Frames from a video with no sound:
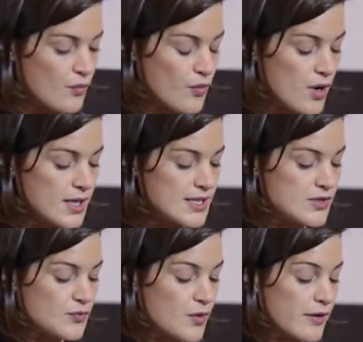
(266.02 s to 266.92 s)
What
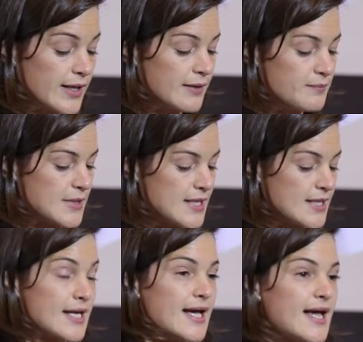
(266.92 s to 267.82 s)
is worrying
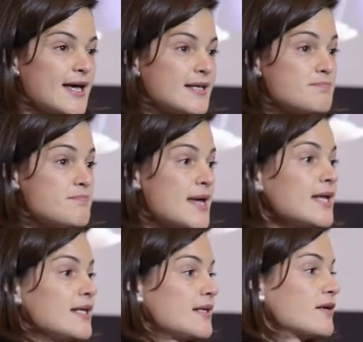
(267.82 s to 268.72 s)
me and
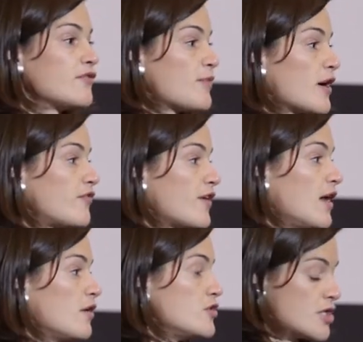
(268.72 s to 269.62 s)
many of my
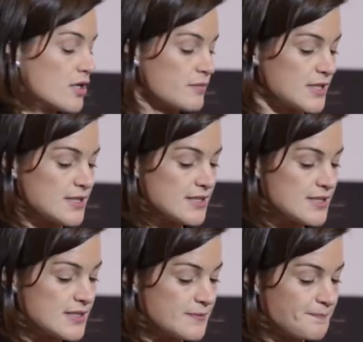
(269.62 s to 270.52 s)
fellow
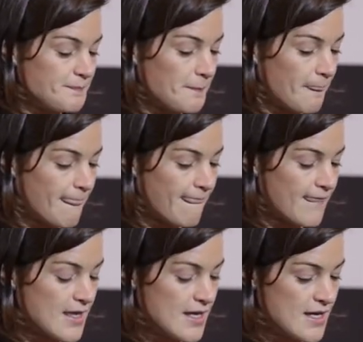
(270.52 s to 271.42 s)
Germans
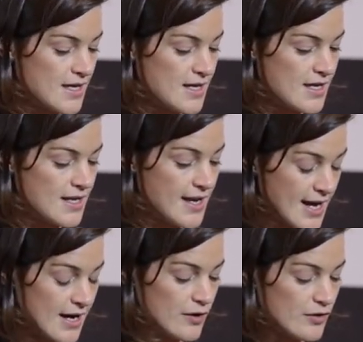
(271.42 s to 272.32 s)

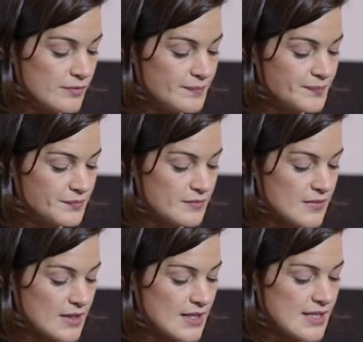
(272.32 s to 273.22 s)
now
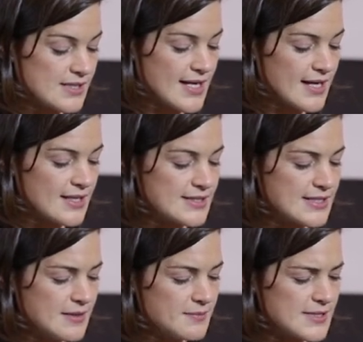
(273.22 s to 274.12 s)
is that it
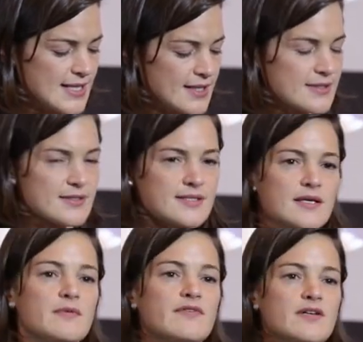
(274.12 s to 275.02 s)
seems that
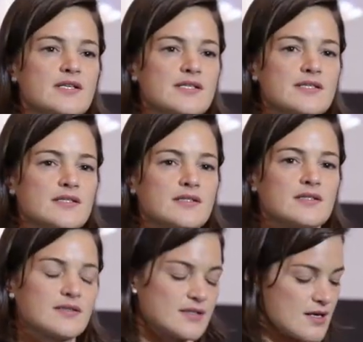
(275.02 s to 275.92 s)
some of us
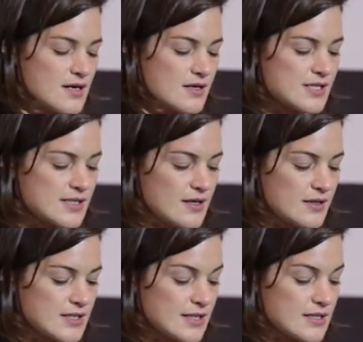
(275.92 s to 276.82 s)
are
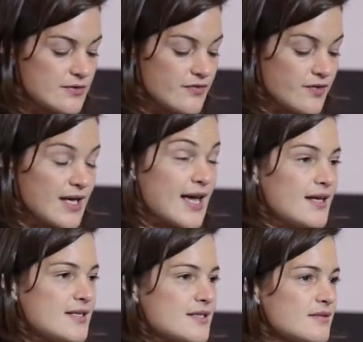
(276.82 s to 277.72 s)
starting to
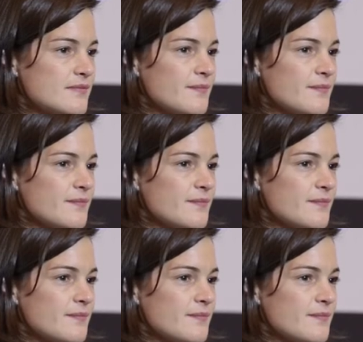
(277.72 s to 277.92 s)
forget